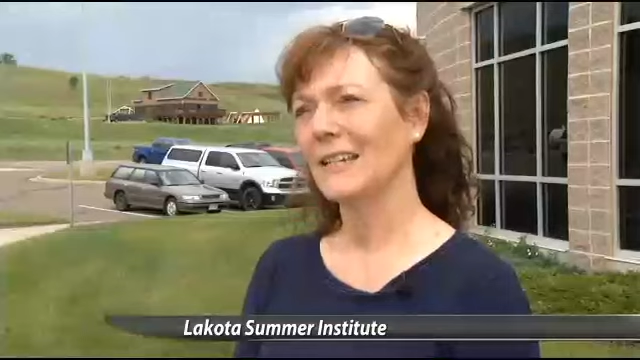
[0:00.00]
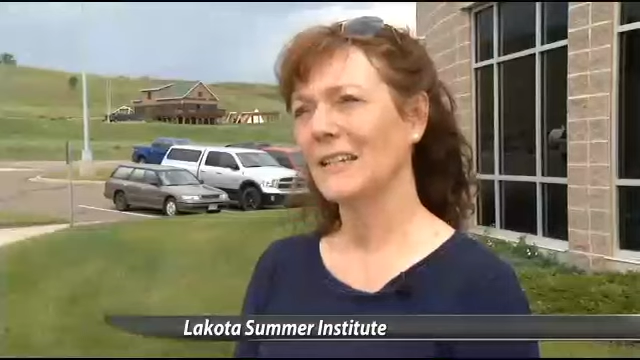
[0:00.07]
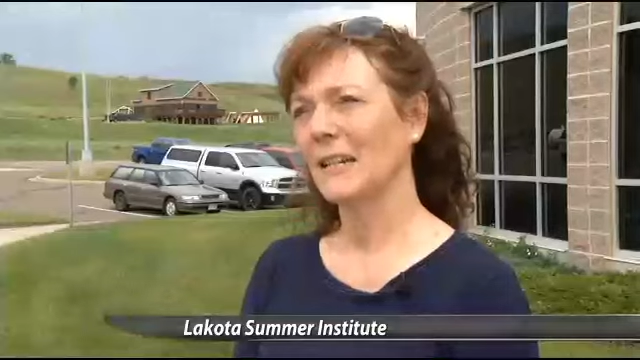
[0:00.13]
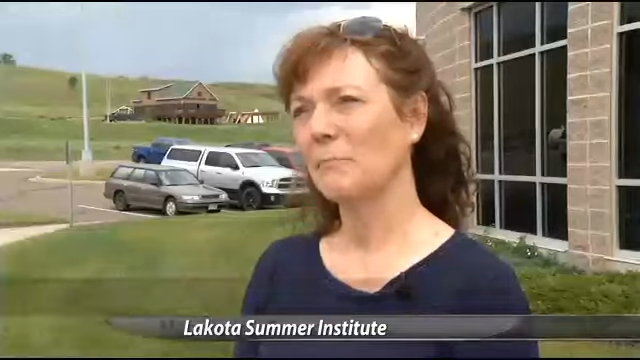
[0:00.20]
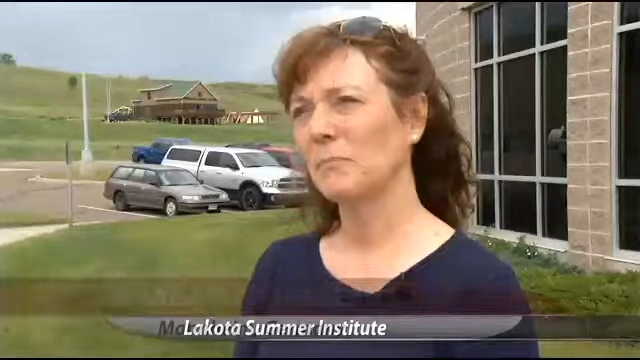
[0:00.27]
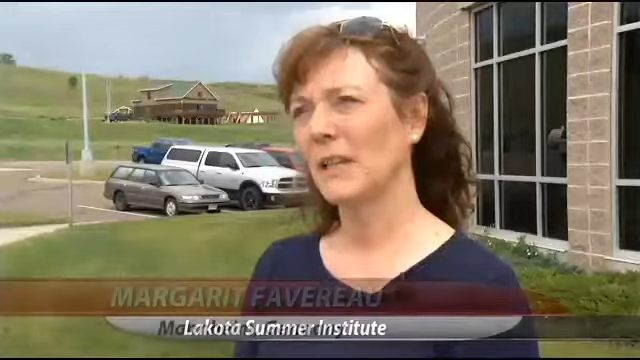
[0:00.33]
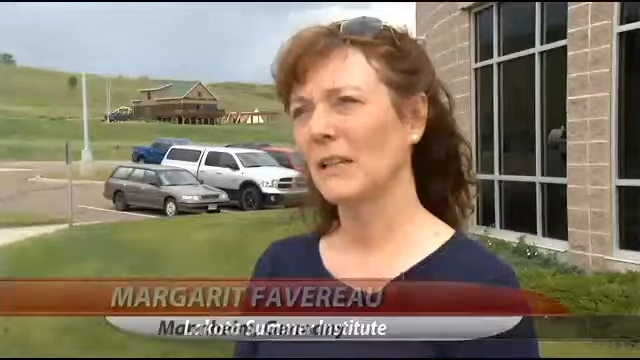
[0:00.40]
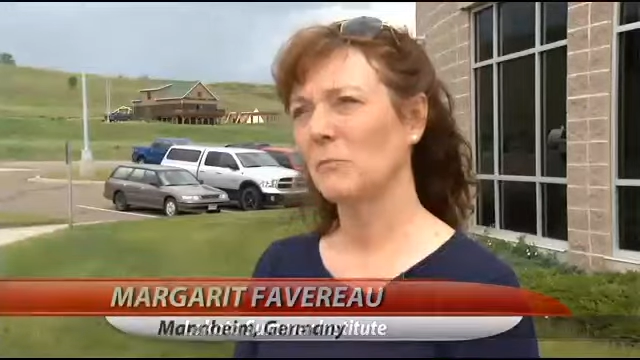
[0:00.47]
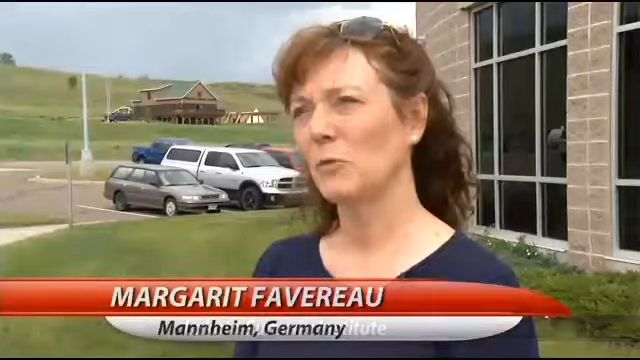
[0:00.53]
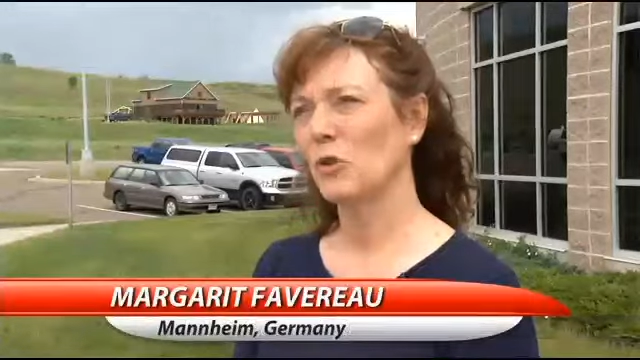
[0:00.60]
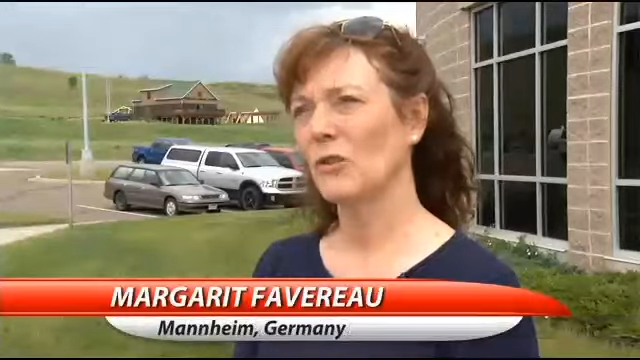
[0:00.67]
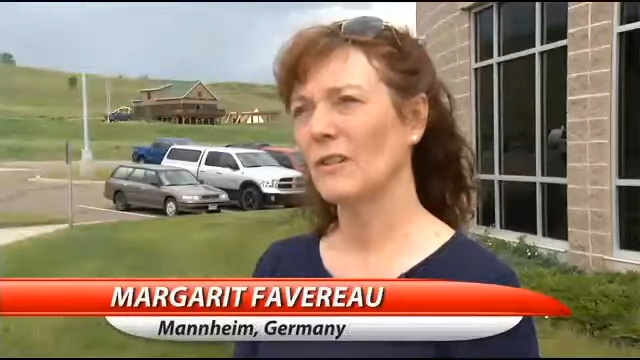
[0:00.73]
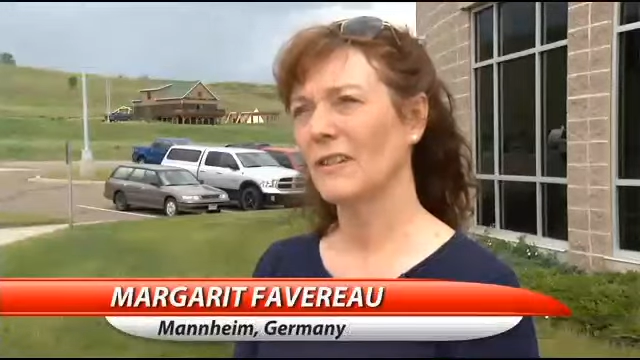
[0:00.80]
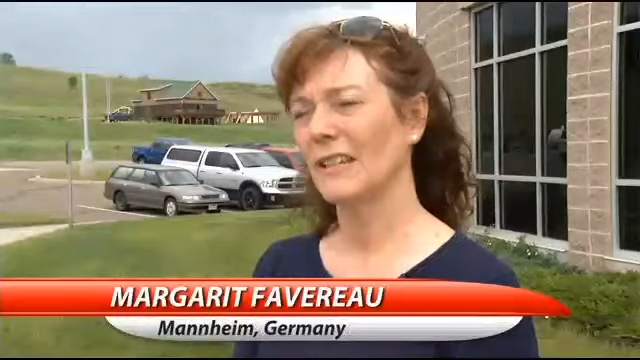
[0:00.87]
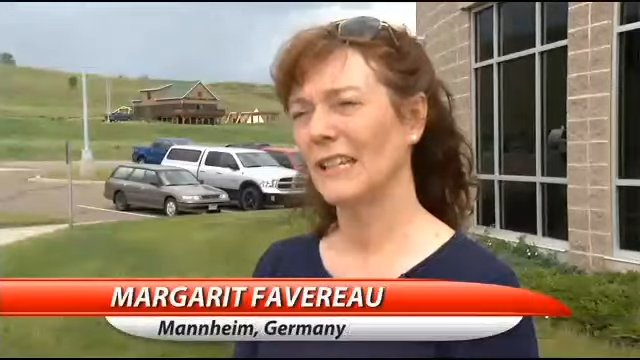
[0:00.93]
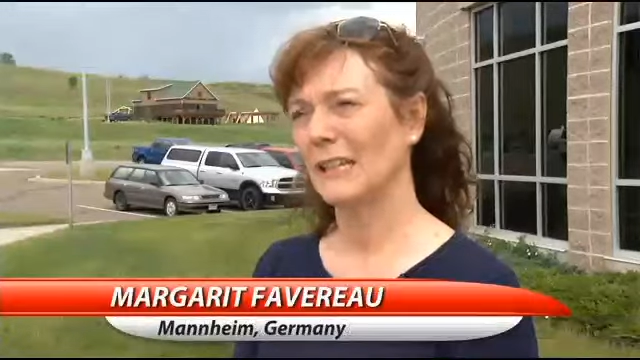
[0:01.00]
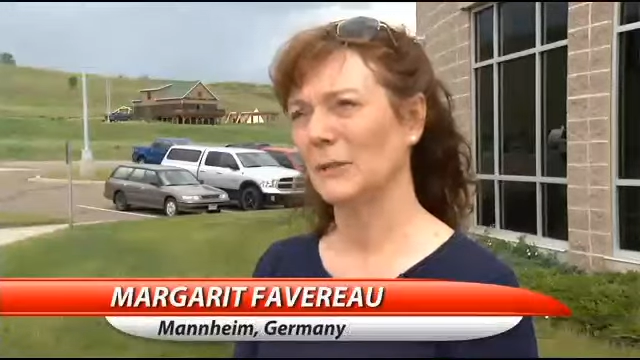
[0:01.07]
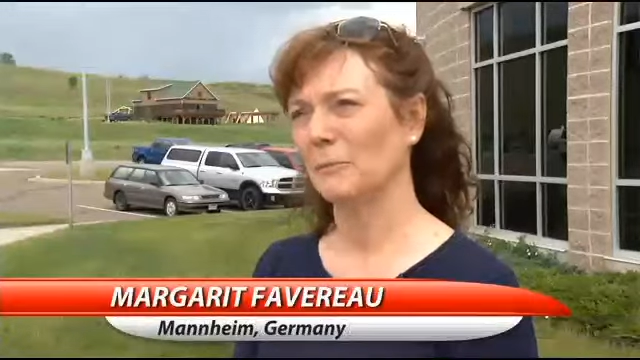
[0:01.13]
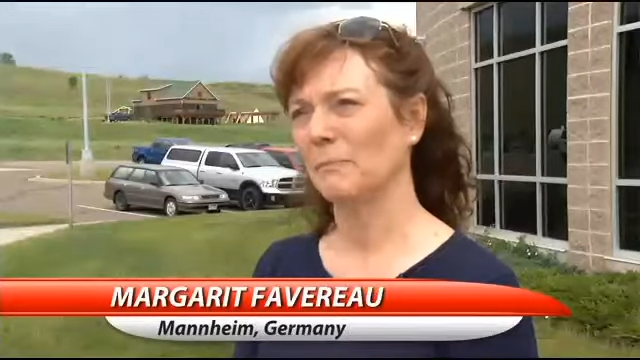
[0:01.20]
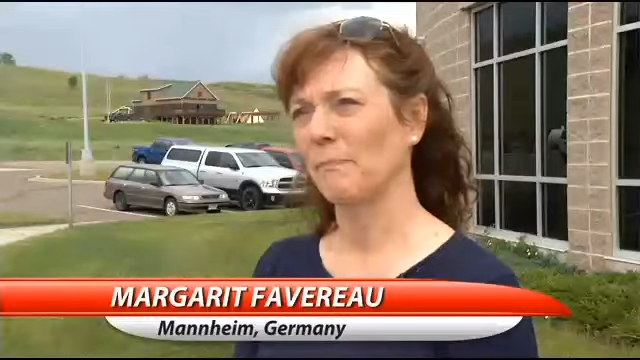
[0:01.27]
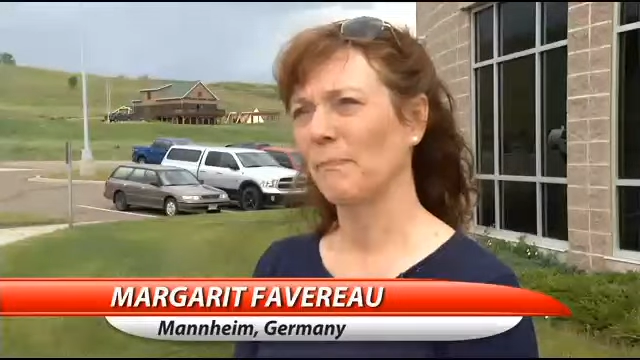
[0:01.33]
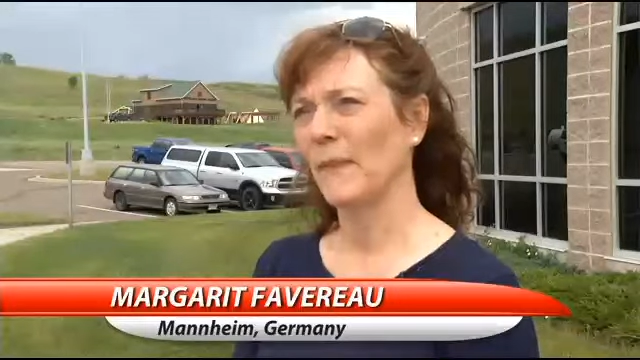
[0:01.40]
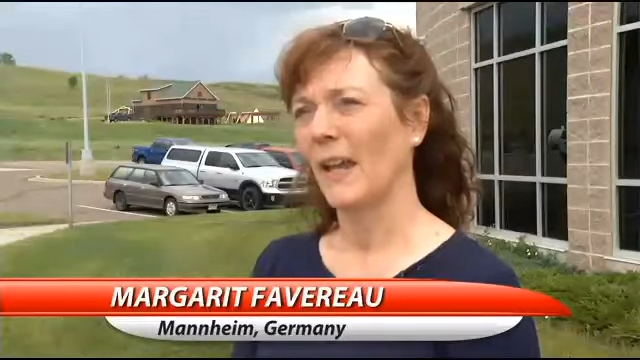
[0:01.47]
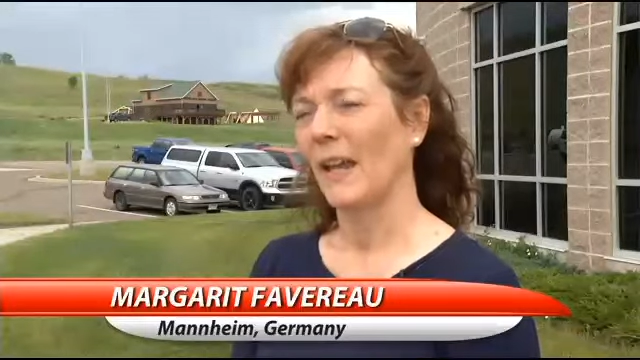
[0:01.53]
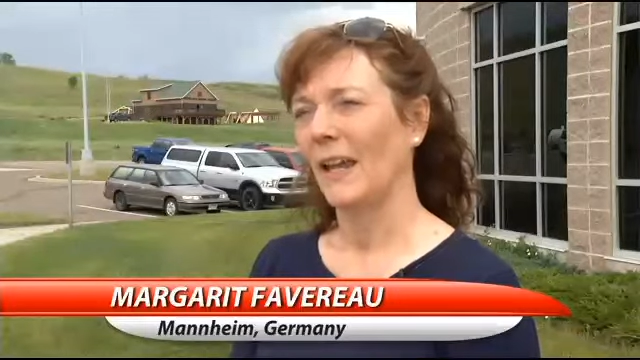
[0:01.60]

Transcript: stopped at a museum